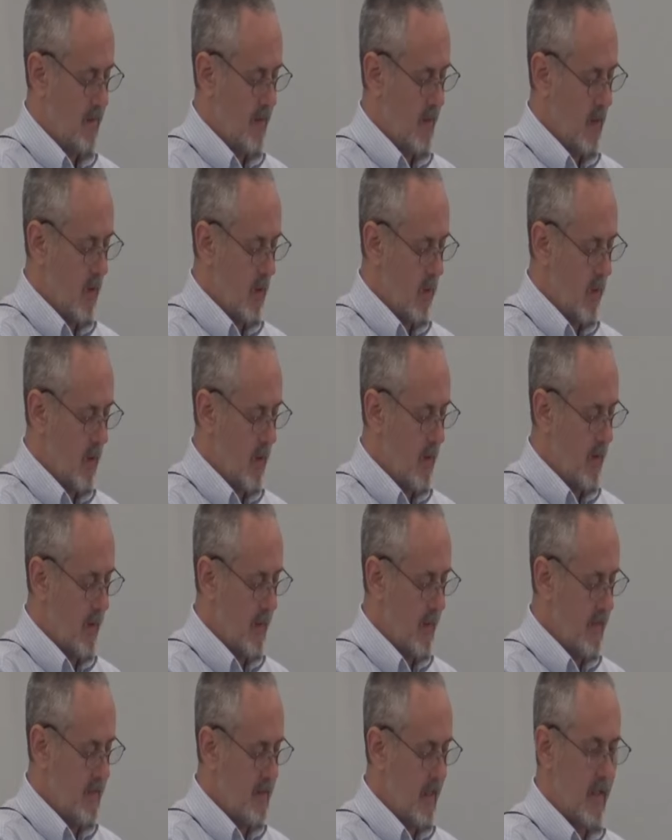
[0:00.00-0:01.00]
The oil
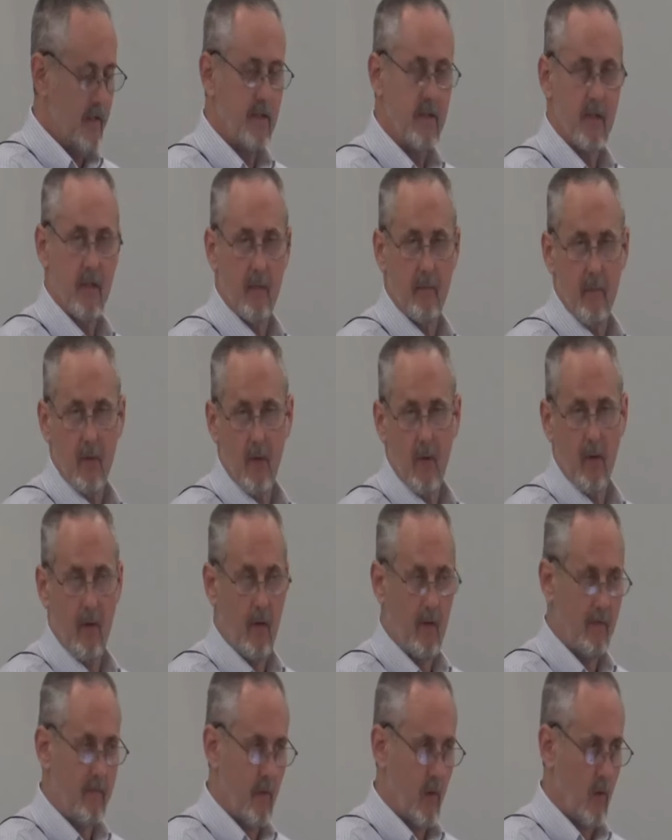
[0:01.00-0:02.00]
is a symbol
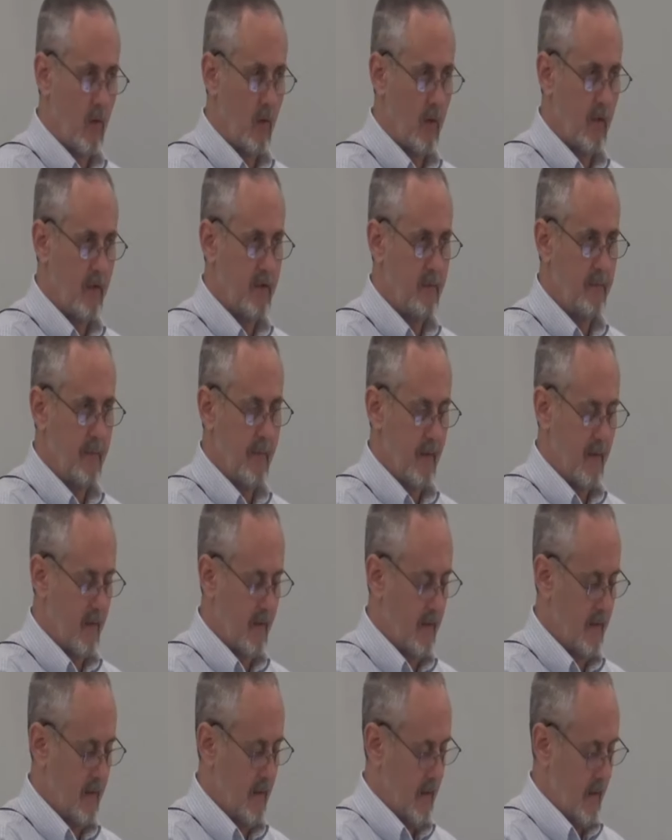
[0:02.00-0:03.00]
of the Holy
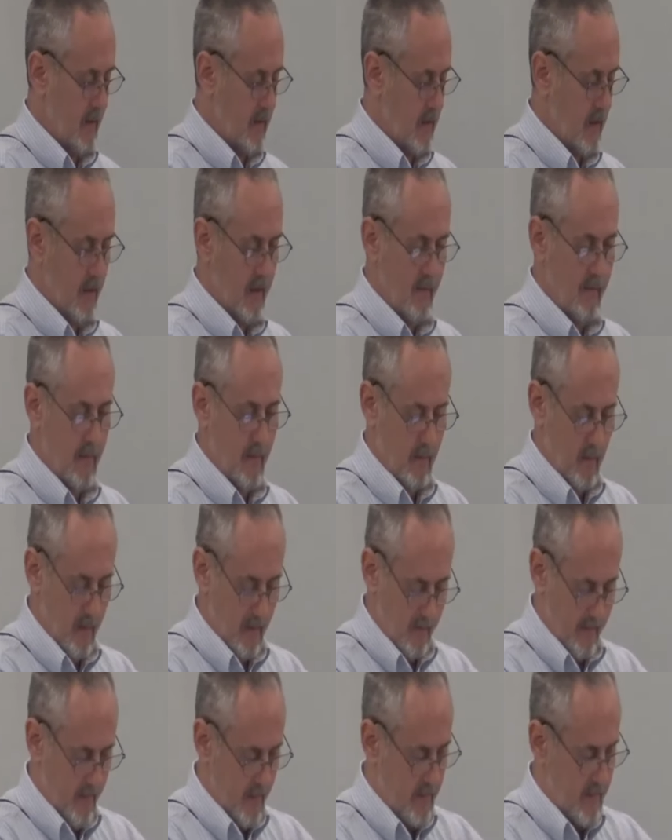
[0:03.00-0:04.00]
Spirit. Each and every
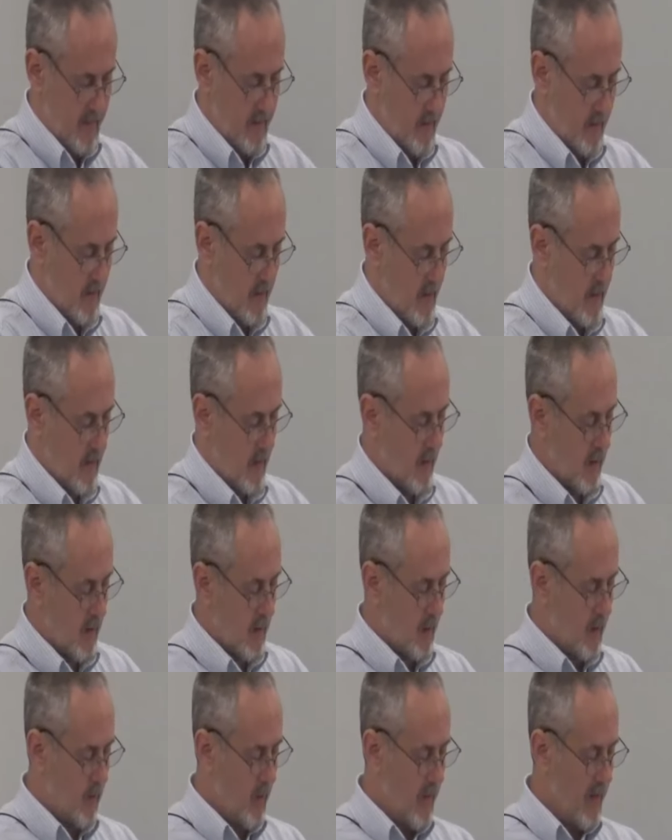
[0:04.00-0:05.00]
one of us
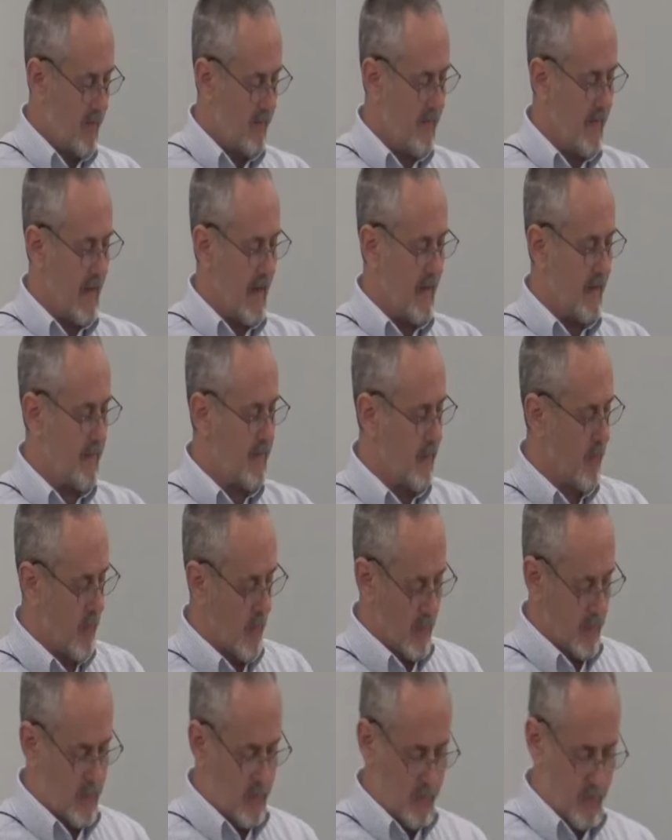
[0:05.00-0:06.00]
are aware of that through
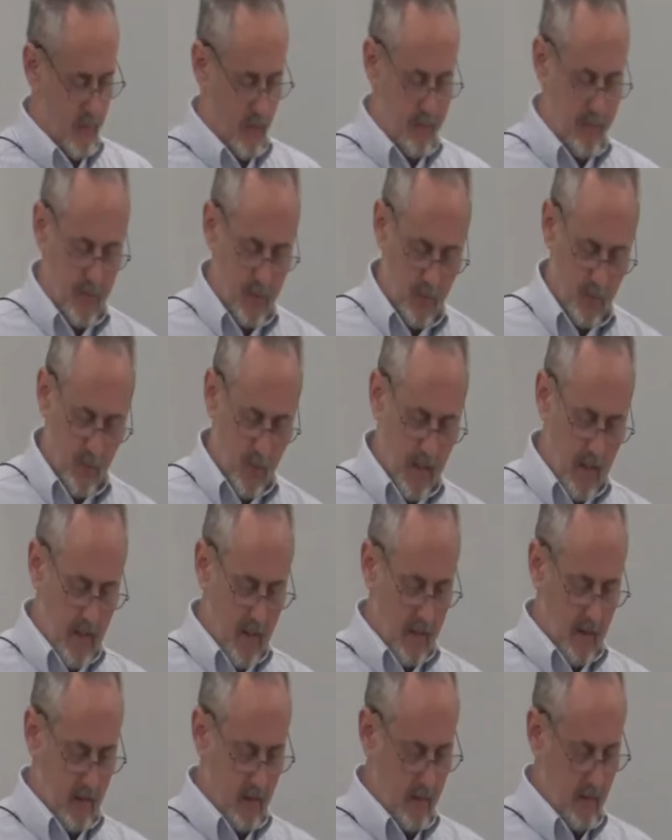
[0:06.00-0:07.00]
our scripture
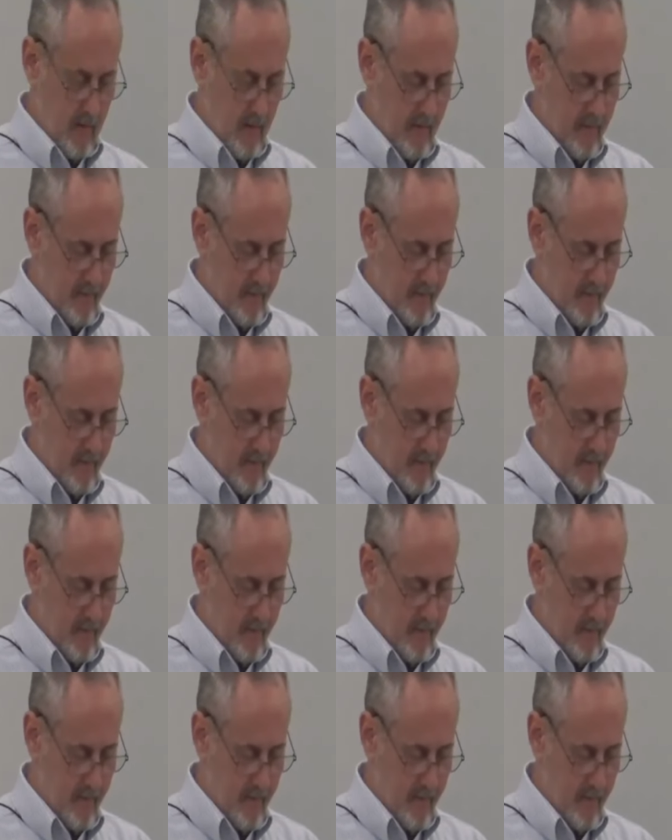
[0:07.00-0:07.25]
reading.